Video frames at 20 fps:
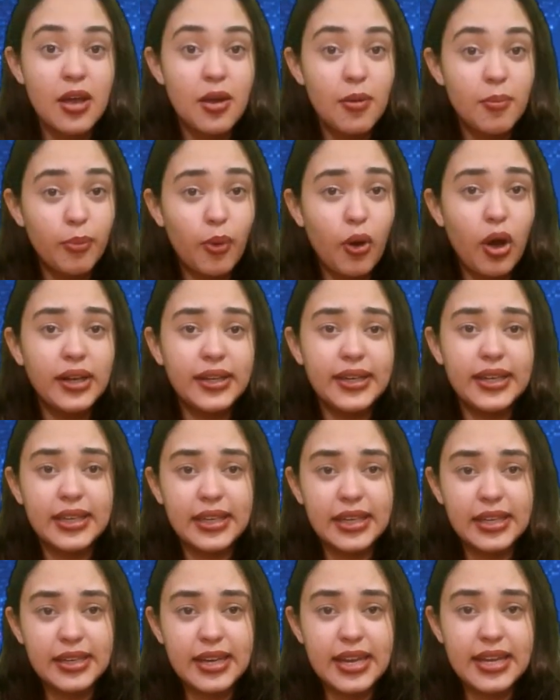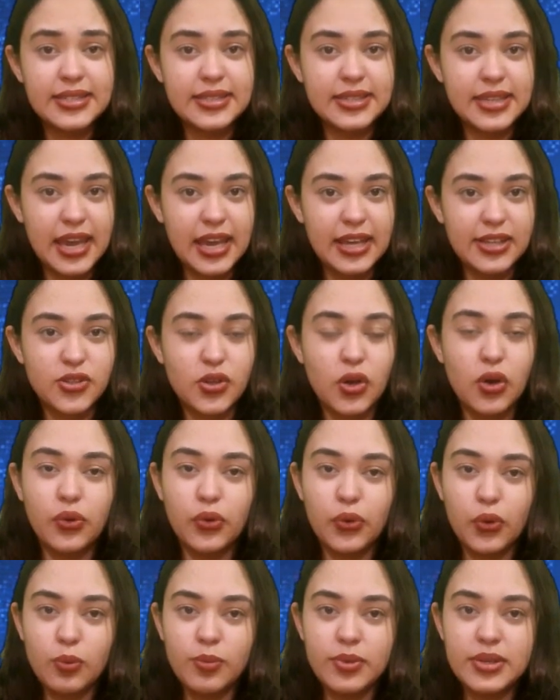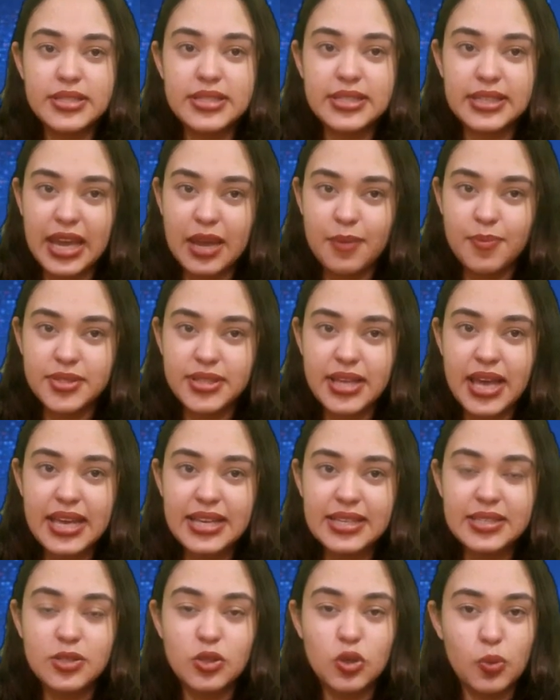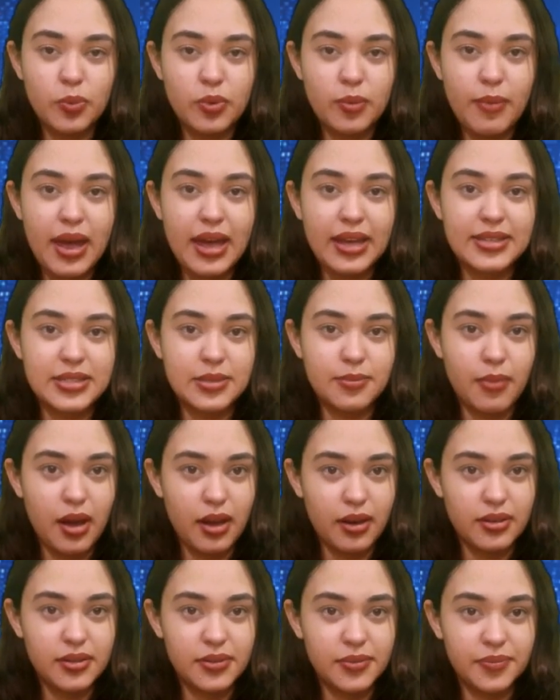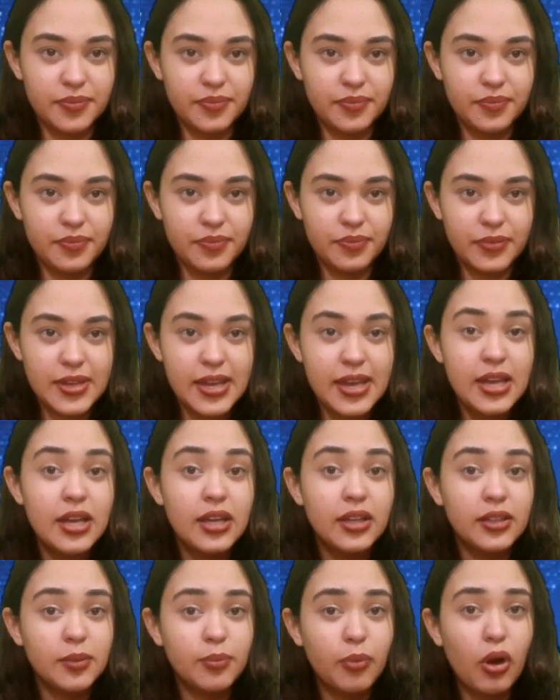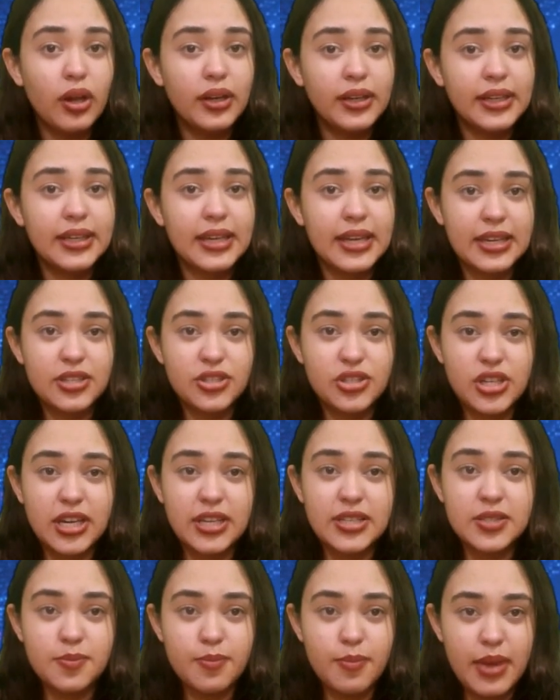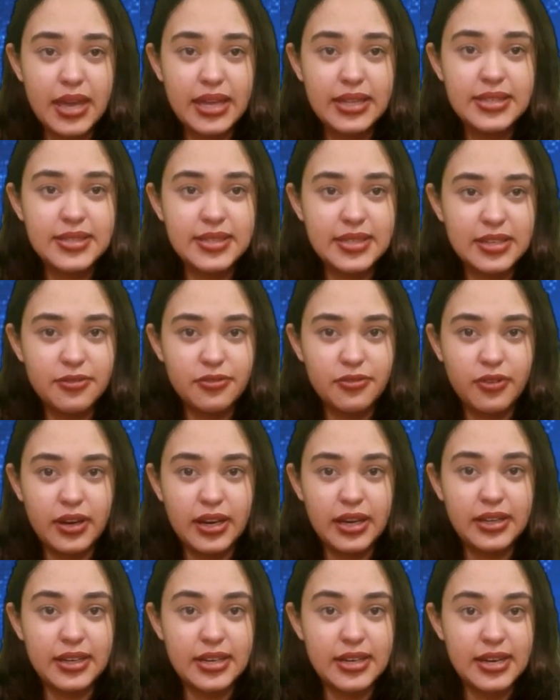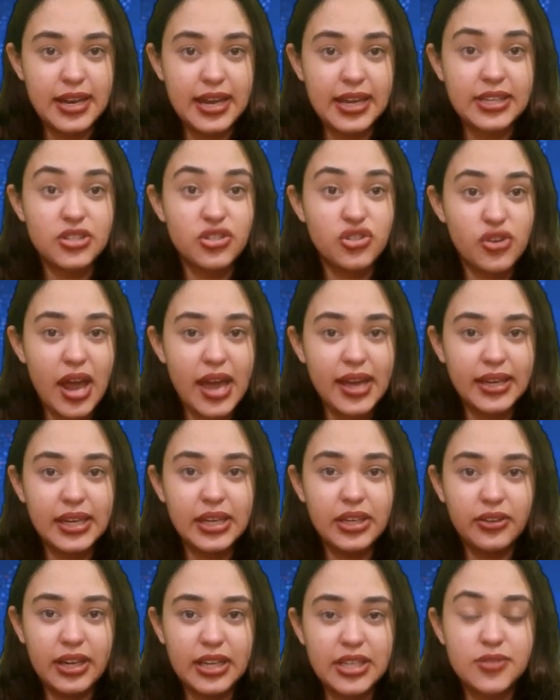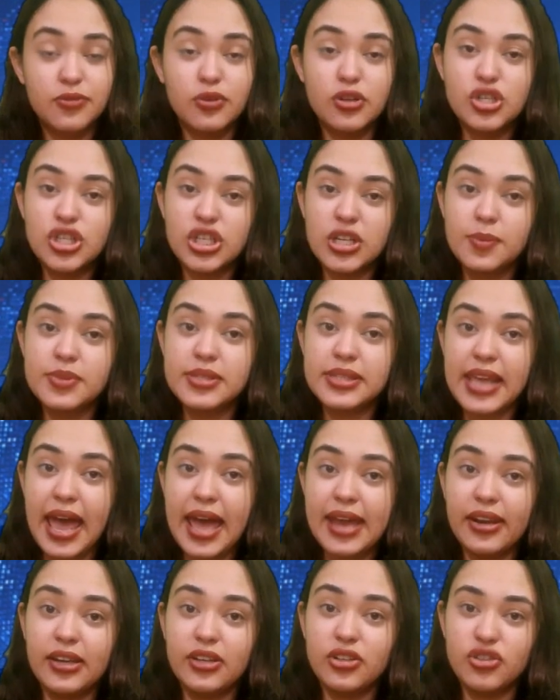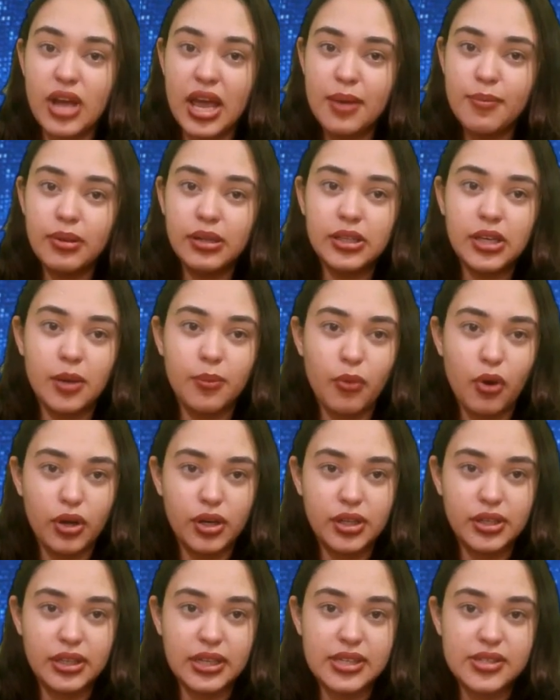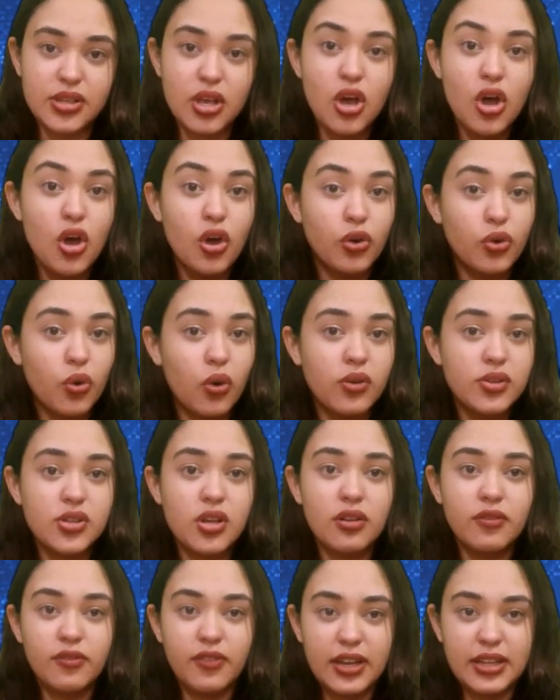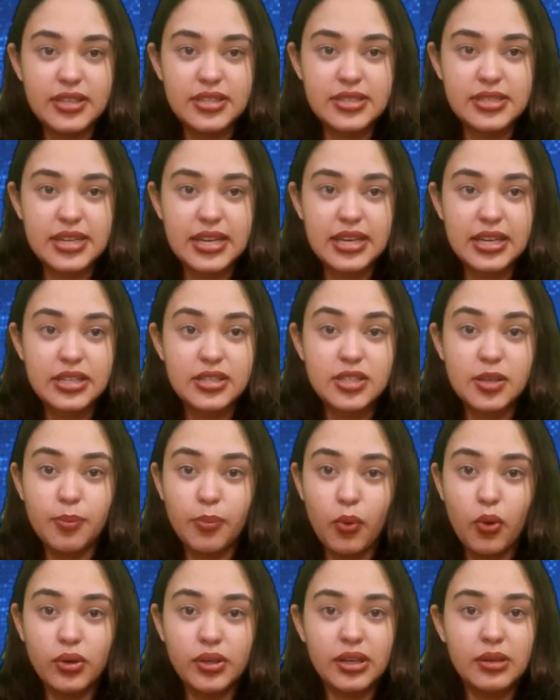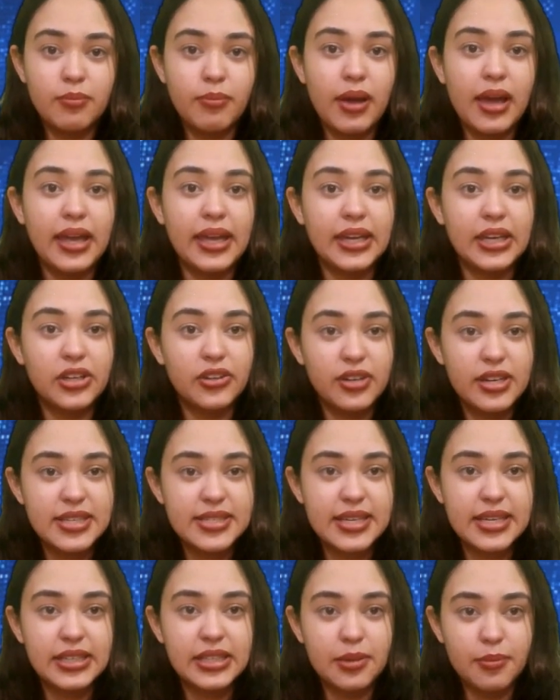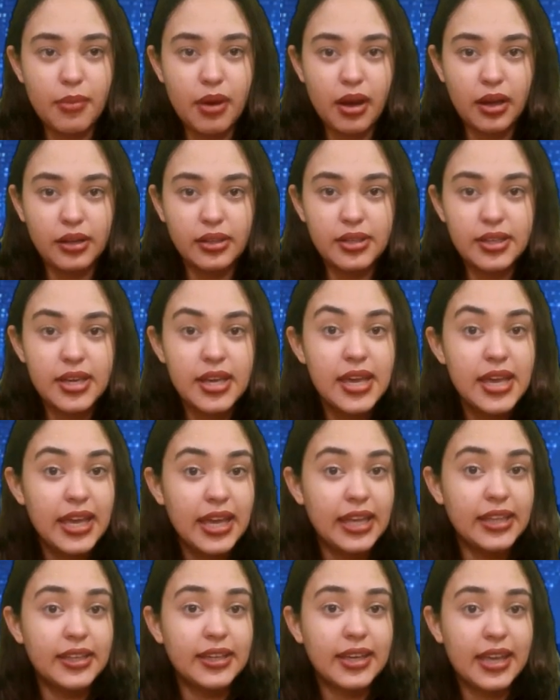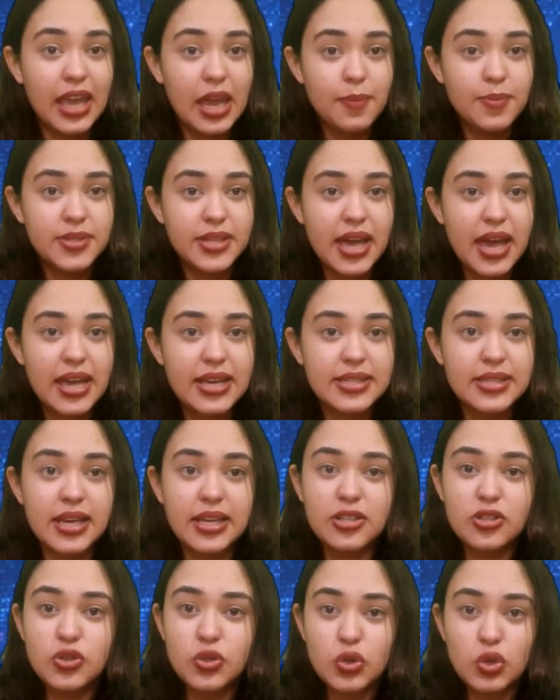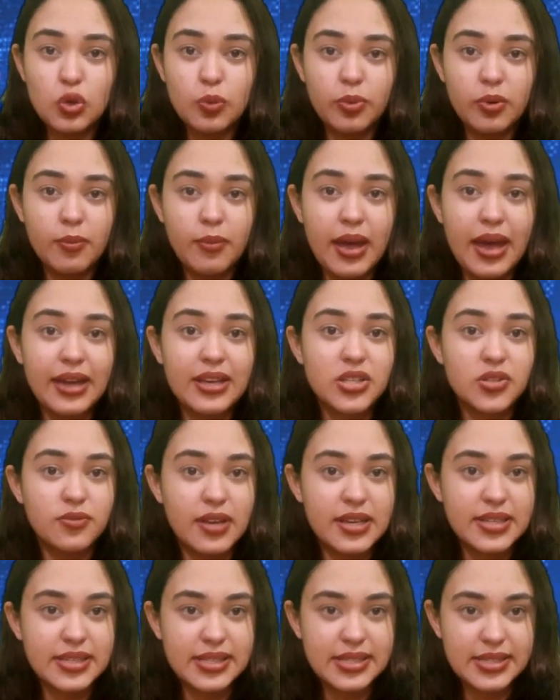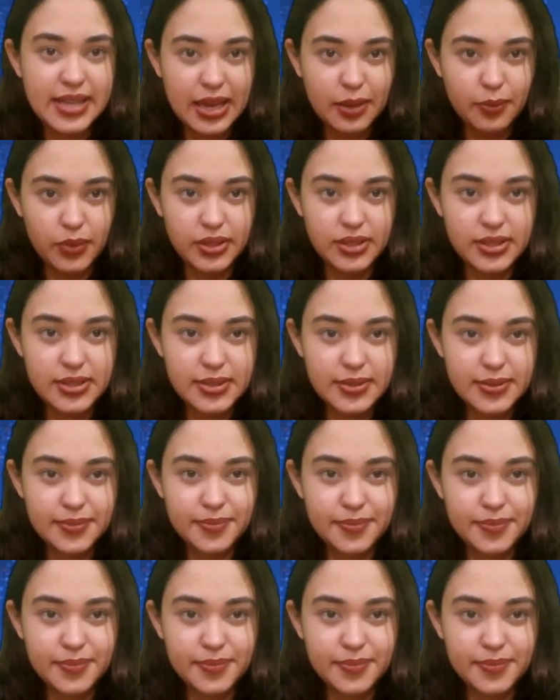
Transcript: Baltic Index gains on robust Capesize Supramax demand. The Baltic Exchange's main sea freight index tracking rates for ships carrying dry bulk commodities rose on Wednesday, supported by increasing demand in the Capesize and Supramax vessel segments.